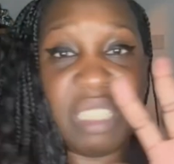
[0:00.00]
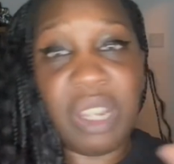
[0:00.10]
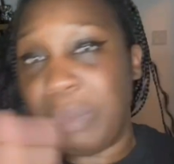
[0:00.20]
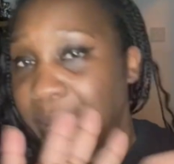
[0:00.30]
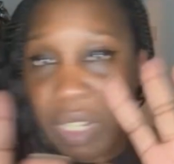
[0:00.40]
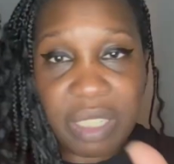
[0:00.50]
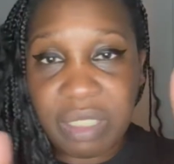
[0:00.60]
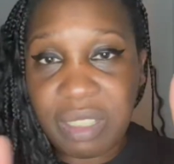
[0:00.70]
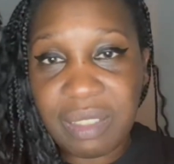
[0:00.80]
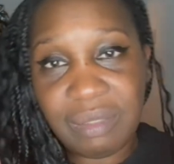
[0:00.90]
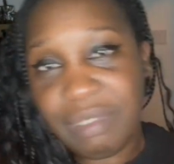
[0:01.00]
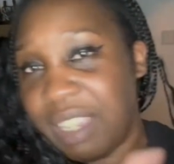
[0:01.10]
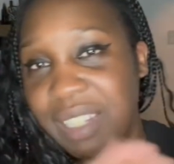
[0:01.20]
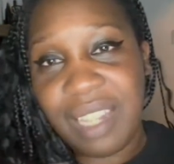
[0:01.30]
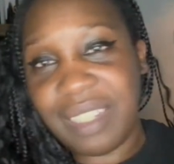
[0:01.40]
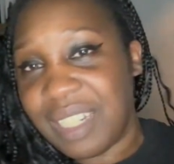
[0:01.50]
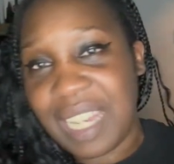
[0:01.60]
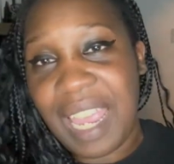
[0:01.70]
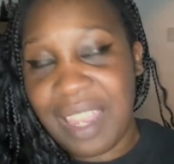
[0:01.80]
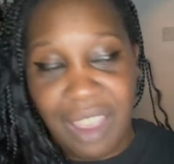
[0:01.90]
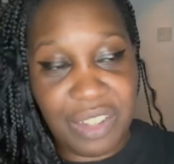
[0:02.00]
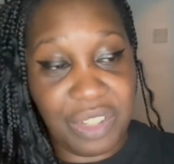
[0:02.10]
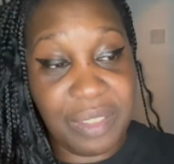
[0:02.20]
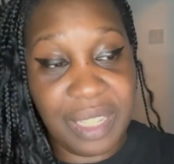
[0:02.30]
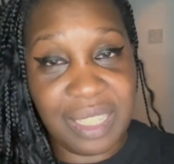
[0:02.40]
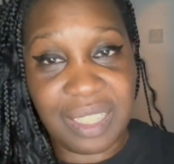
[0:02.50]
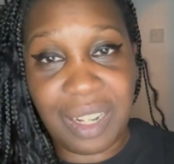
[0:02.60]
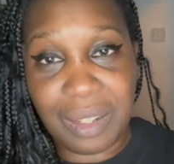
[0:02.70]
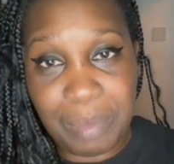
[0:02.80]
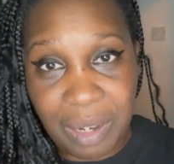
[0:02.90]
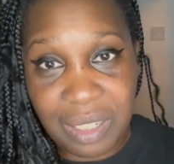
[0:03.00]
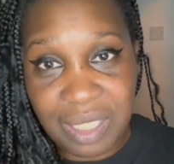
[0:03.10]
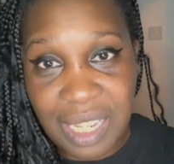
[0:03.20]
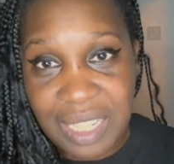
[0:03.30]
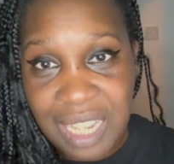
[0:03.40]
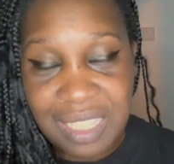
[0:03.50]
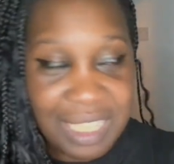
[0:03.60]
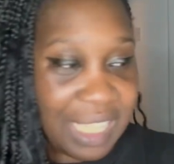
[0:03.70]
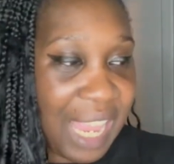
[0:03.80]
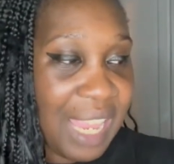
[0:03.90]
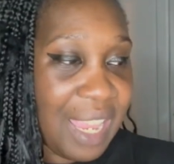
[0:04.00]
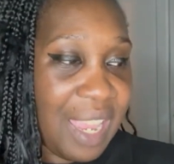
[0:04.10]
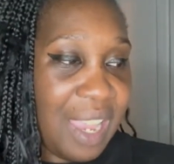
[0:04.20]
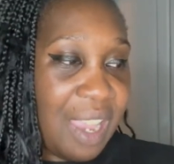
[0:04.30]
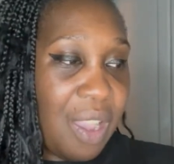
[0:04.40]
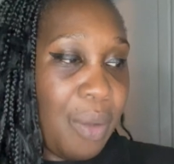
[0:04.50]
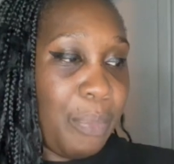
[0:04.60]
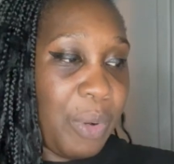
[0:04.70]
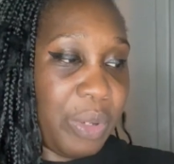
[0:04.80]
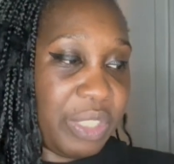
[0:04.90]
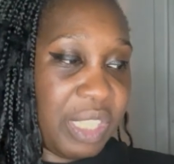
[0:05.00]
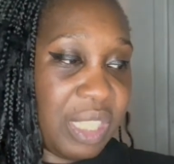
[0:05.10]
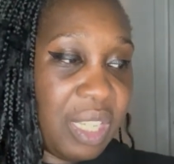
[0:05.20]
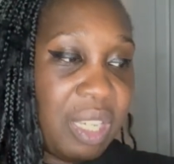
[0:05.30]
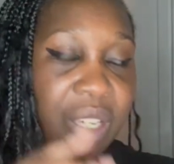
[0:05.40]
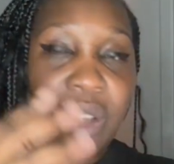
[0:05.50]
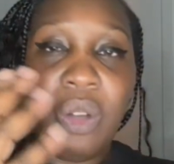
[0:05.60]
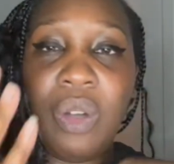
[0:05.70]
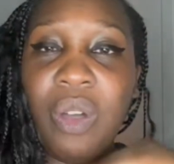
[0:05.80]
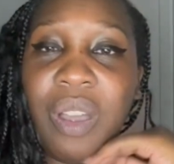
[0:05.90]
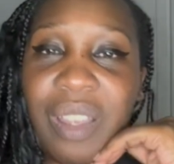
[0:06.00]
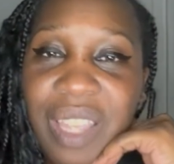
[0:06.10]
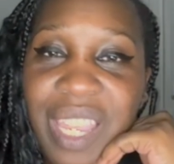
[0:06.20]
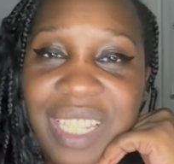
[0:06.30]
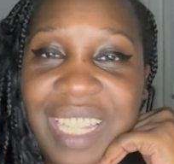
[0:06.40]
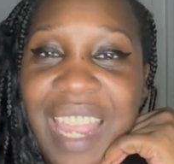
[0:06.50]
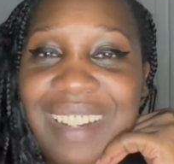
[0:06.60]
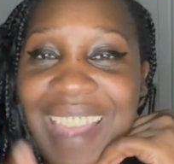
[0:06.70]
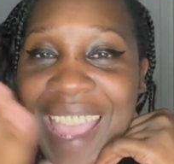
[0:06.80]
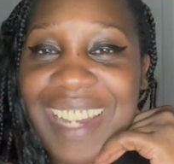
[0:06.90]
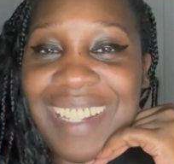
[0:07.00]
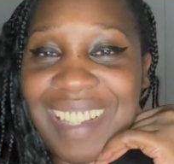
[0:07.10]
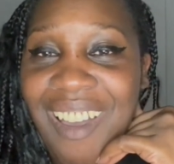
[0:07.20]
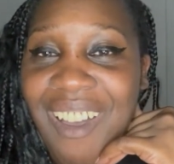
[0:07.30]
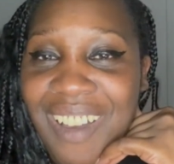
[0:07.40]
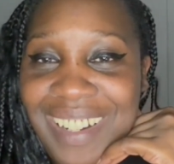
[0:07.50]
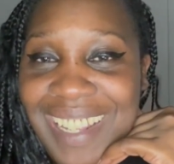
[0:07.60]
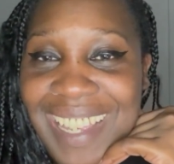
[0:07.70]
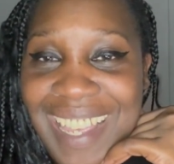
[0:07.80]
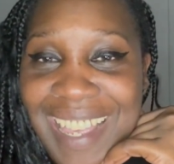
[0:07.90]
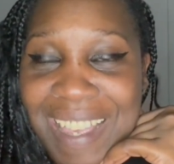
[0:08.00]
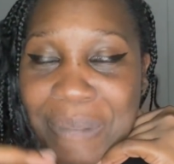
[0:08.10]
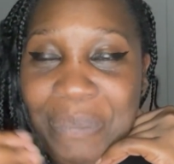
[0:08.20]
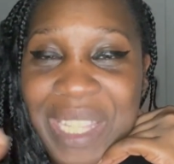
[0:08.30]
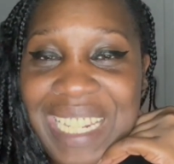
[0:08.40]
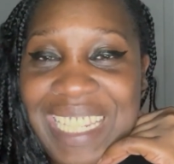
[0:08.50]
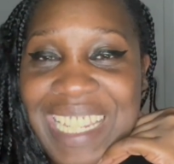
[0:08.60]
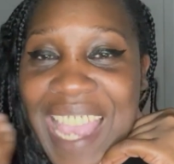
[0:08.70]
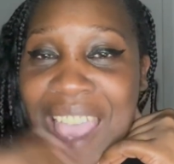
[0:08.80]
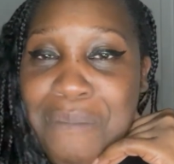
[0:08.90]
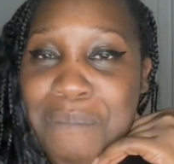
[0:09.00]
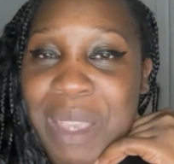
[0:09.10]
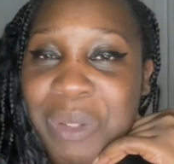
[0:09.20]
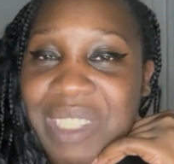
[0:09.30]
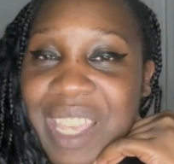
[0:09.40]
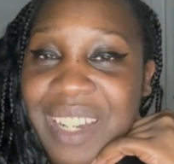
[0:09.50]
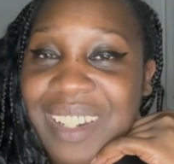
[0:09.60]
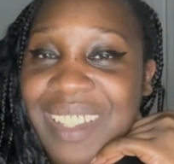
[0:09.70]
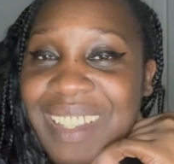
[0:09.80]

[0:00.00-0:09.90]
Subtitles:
a load of bollocks at the end of the day. I do think it's a load of bollocks at the end of the day. But it then ends on Lydia and Milton